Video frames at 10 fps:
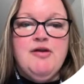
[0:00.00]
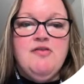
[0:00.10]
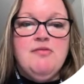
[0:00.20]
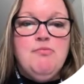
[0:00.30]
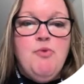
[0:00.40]

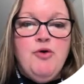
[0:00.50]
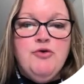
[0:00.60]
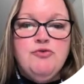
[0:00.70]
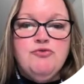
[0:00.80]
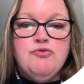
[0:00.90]
in more
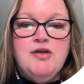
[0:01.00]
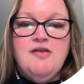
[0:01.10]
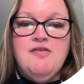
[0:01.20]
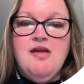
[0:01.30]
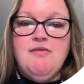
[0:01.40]

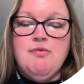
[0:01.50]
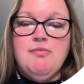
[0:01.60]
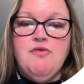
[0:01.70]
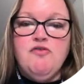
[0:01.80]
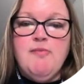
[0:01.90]
nutrients and
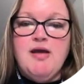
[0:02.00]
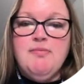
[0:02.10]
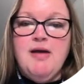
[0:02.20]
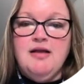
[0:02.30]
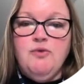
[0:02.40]
removes
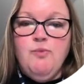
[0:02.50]
metabolic